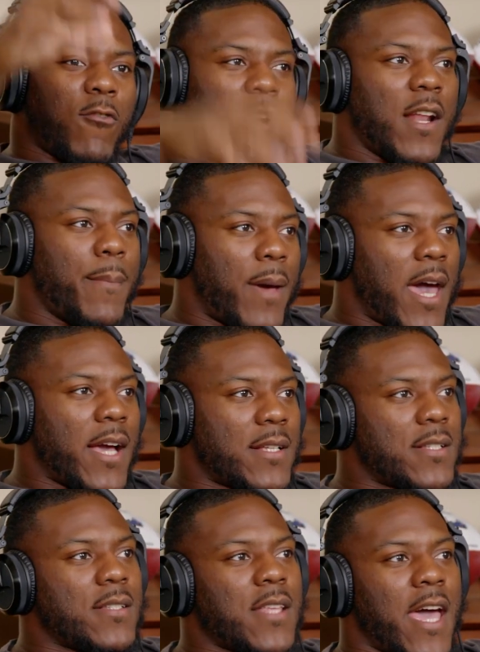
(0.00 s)
running
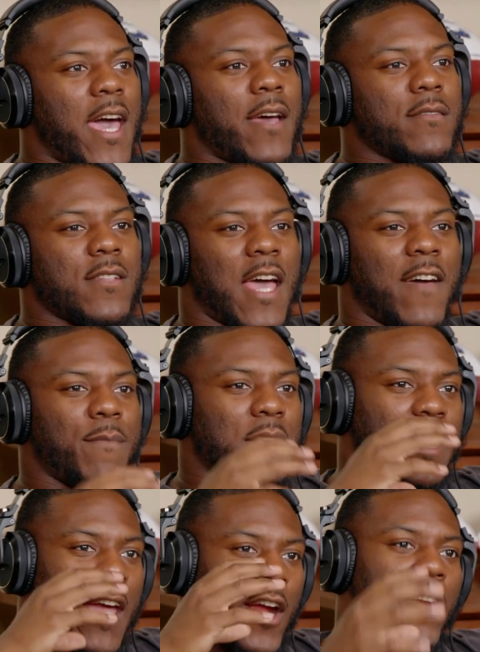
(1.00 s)
backs that have been
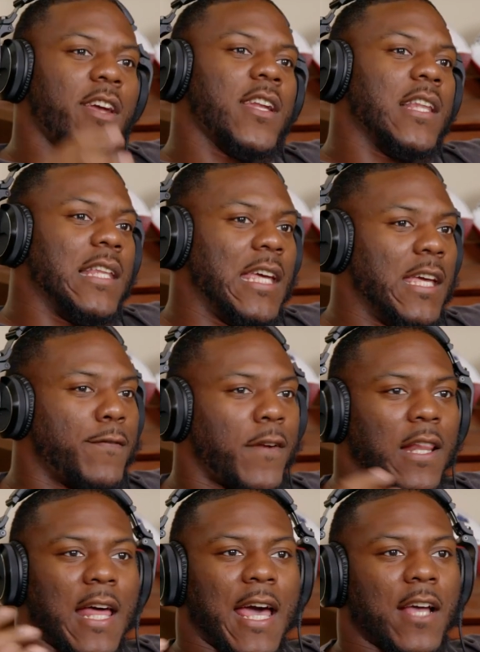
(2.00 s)
carrying the league for the
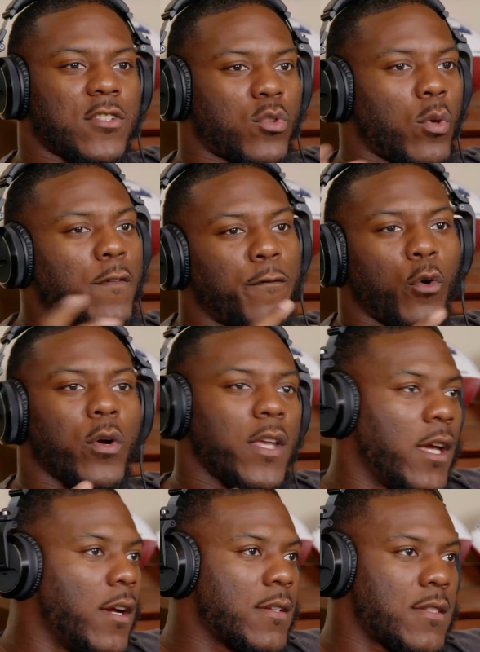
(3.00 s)
last three, four
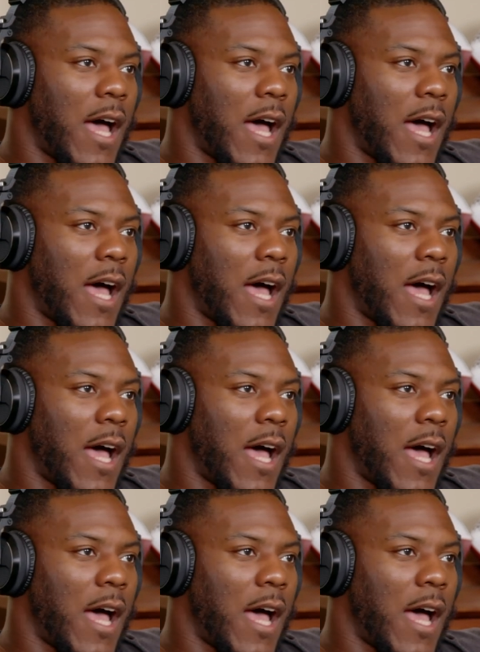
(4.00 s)
years,